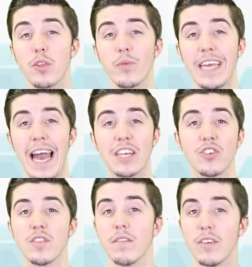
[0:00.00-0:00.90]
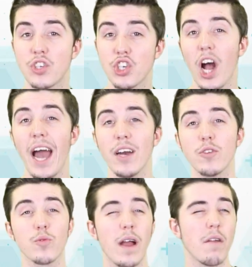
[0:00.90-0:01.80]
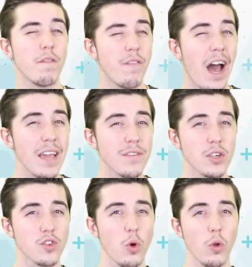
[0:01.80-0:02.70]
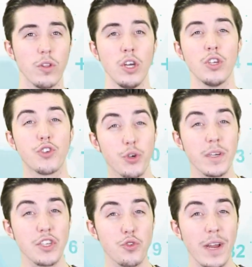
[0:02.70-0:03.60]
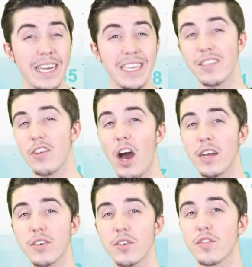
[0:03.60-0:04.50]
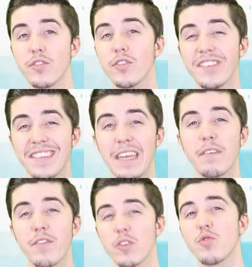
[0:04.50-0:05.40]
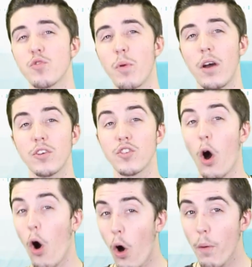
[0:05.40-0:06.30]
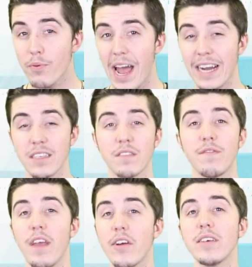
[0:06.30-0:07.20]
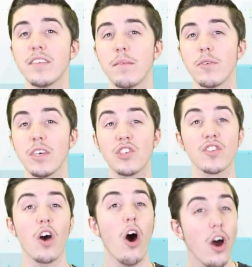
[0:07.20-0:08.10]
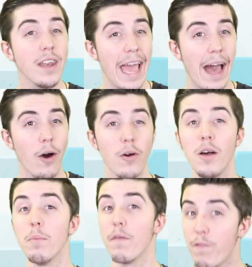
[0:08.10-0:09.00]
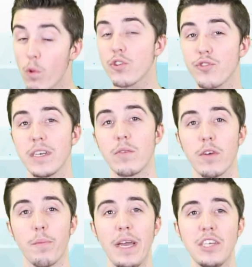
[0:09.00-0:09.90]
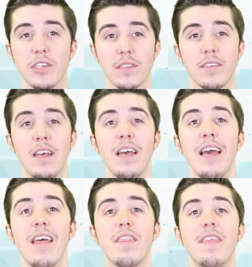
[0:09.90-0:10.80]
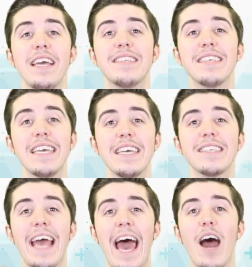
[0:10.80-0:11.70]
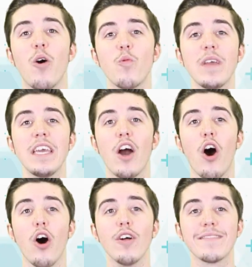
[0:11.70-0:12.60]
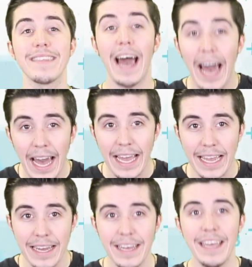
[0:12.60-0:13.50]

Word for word: the reactions of a child around 5 years old. During training, doctors, nurses, and first responders all practice various simulations on HAL before treating real patients. This is how we all die.